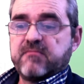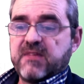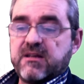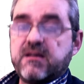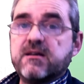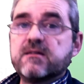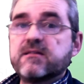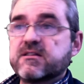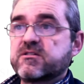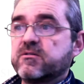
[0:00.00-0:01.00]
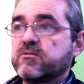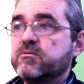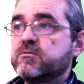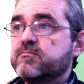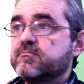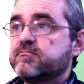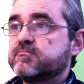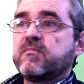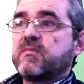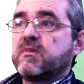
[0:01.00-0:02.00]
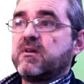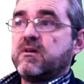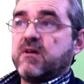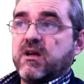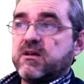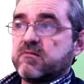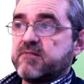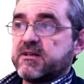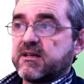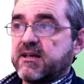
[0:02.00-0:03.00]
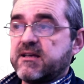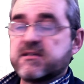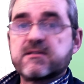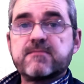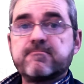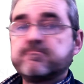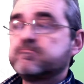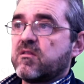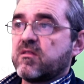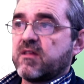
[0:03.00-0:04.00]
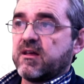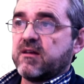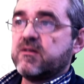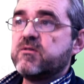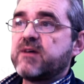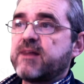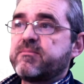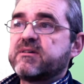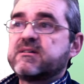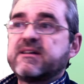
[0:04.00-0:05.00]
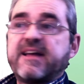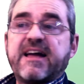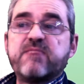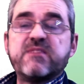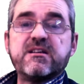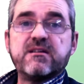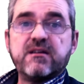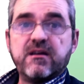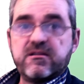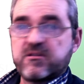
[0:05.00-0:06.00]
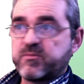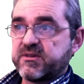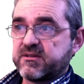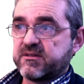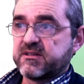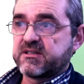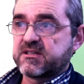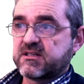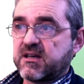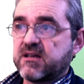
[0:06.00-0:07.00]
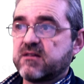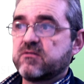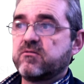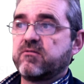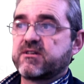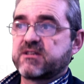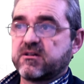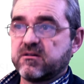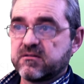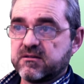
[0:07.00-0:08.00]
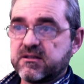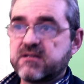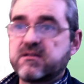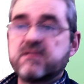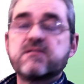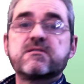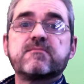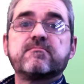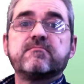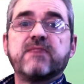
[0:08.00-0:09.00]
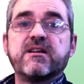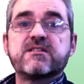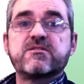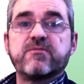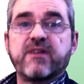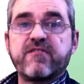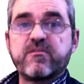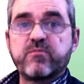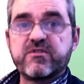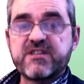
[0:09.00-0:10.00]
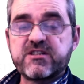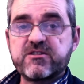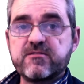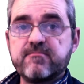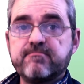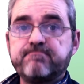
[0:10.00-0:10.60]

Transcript: And here, let's conclude. In a real case, the new gap can be interpreted as a sine or as a caudal distance in stereographic projection.